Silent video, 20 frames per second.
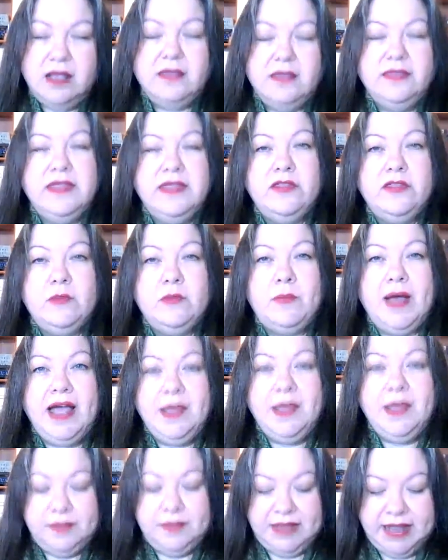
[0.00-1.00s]
Now, the
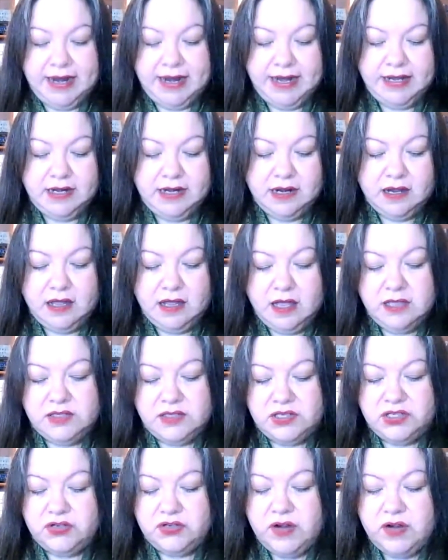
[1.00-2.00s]
pipeline cuts
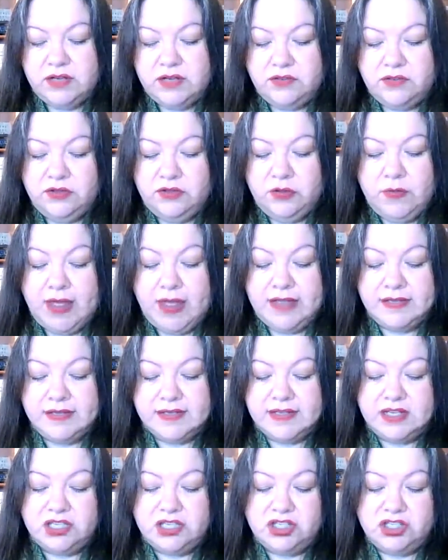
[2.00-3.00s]
straight through
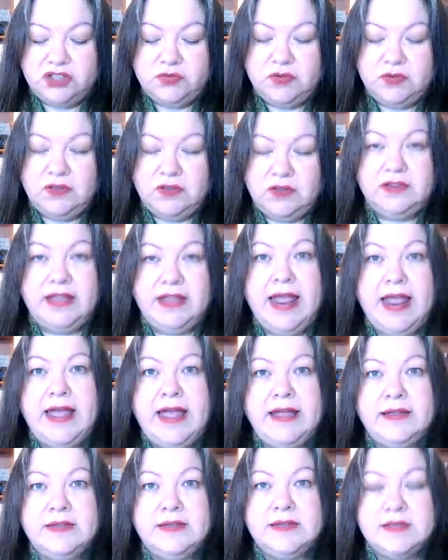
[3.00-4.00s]
ancestral
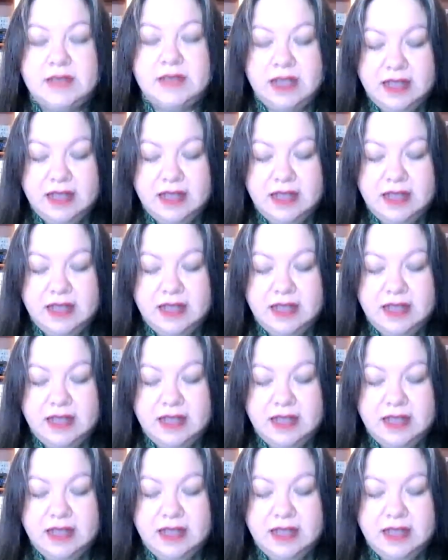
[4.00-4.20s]
lands